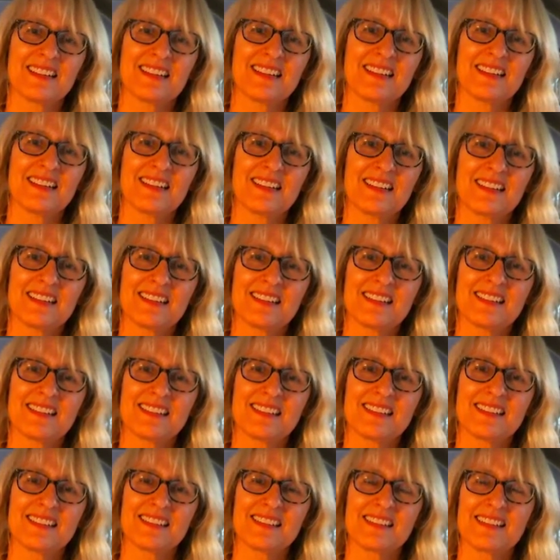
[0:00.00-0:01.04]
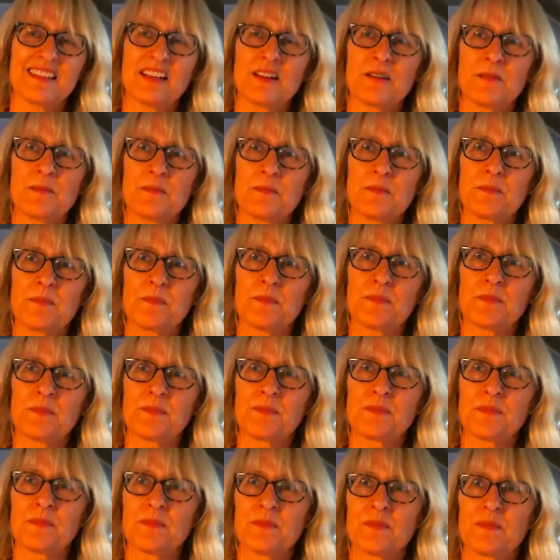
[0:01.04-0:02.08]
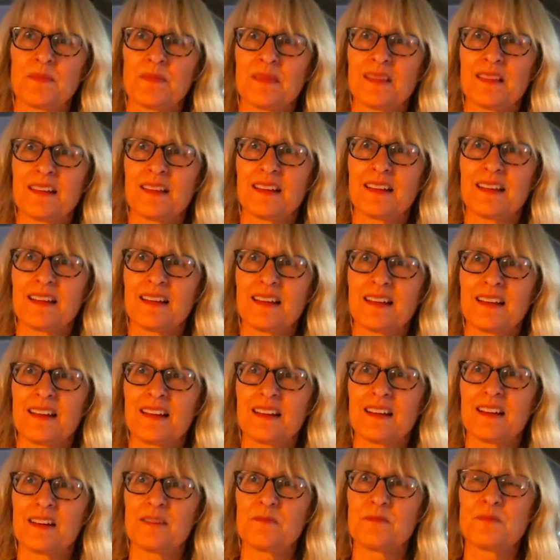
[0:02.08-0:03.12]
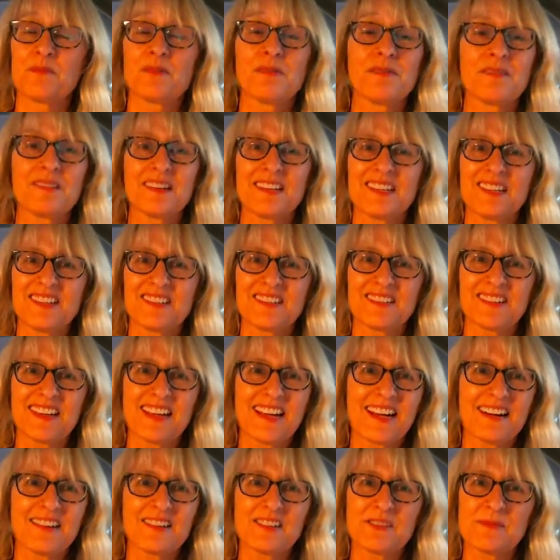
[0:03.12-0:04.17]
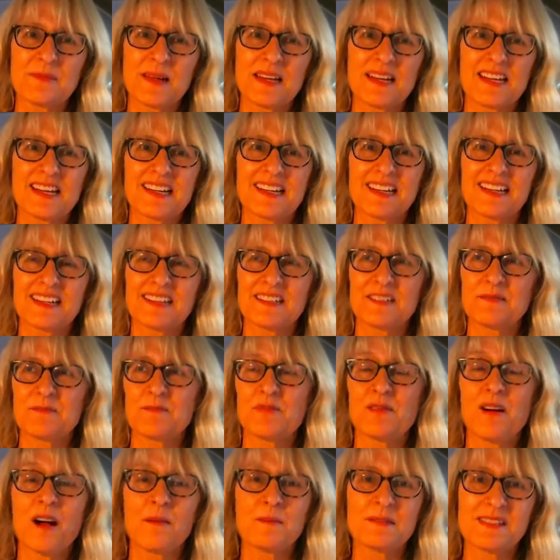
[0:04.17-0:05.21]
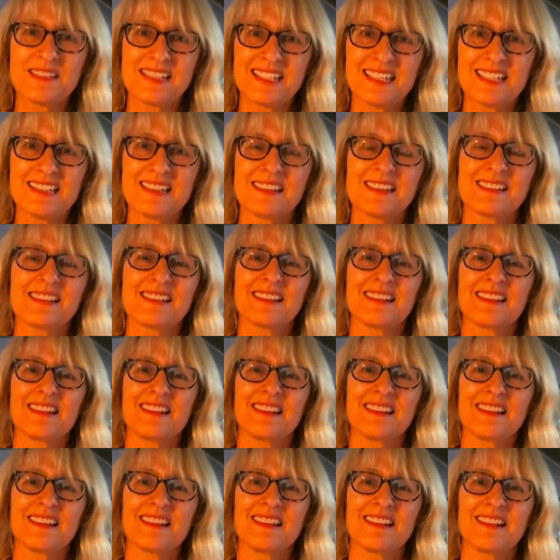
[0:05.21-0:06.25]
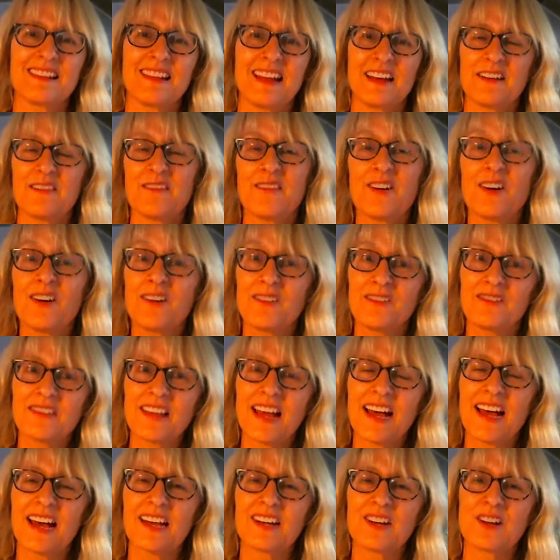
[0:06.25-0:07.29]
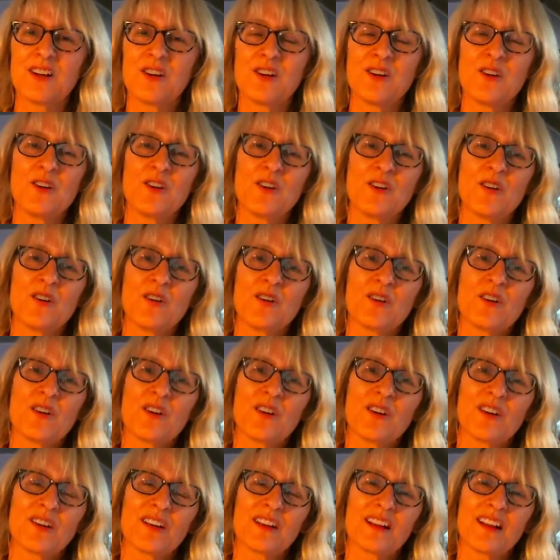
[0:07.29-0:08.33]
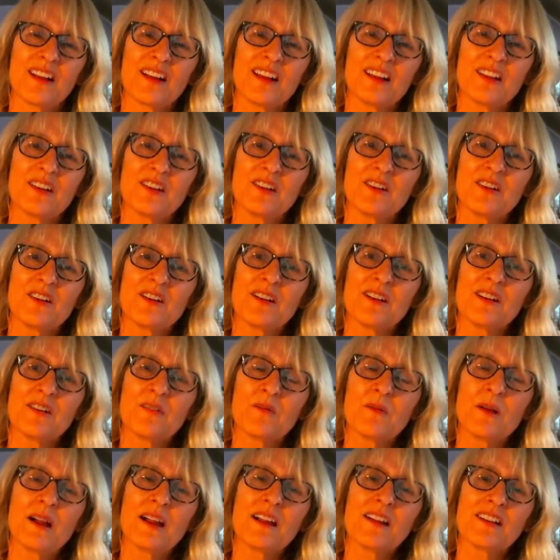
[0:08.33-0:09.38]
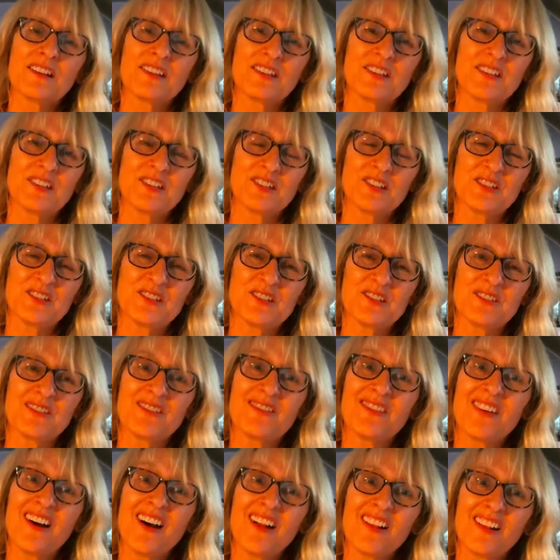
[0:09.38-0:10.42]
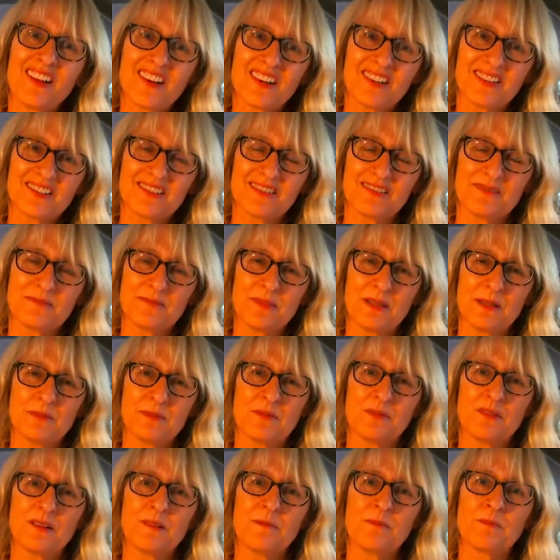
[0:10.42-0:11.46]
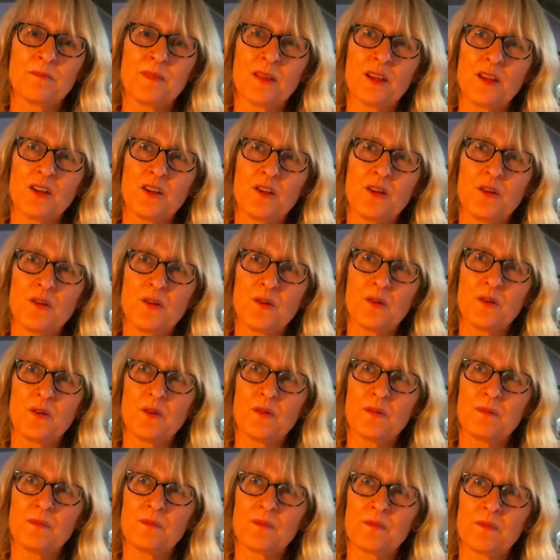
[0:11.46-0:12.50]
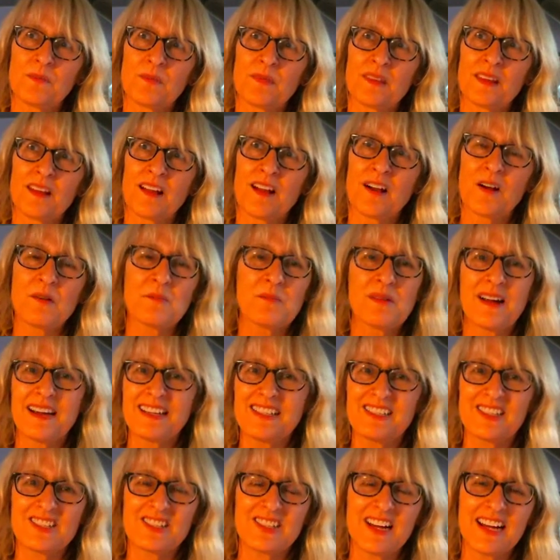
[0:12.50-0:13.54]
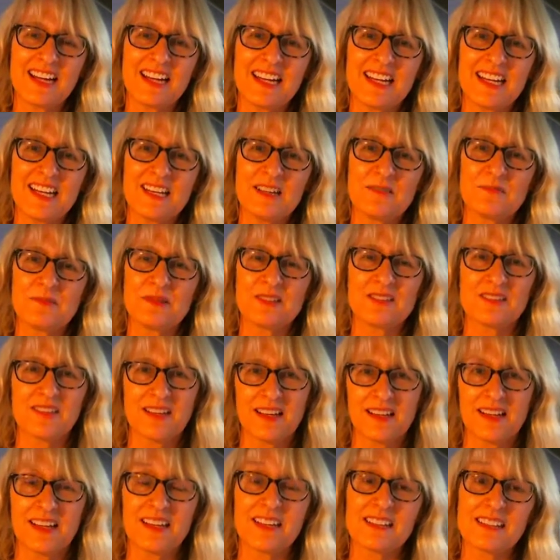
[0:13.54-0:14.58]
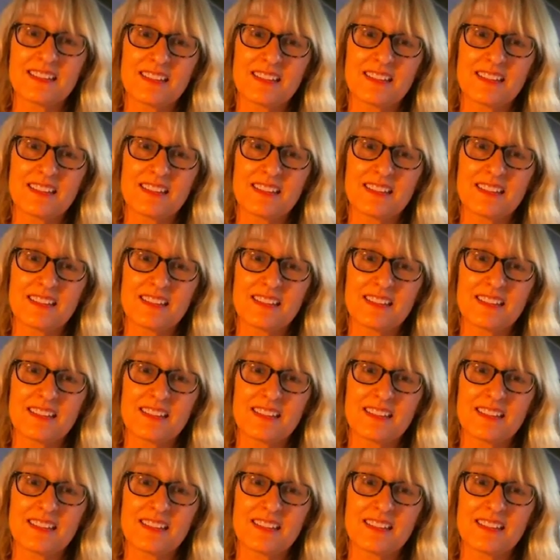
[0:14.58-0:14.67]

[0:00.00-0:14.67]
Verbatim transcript: uh, some uh, you know, charismatic promisings that fall flat, or where do you follow people who are bright and shiny, but there's not a lot of